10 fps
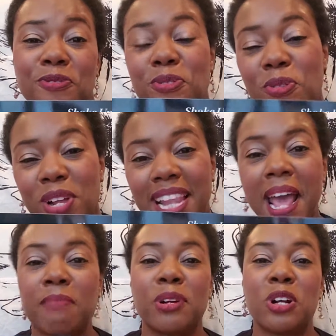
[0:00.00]
full
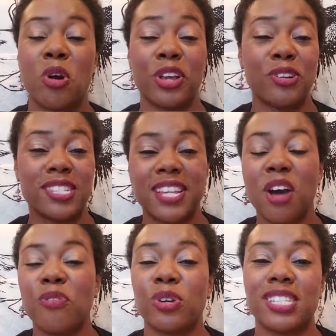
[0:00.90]
glamour on
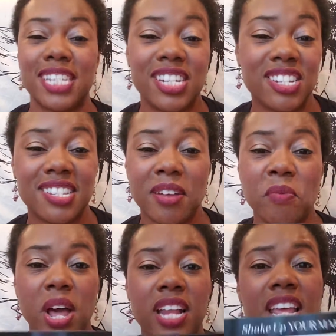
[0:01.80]
yourself or teaching
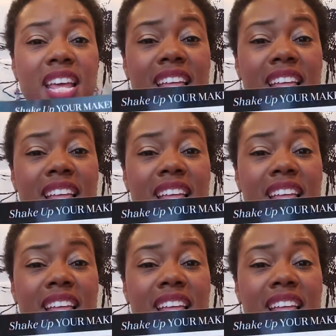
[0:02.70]
someone,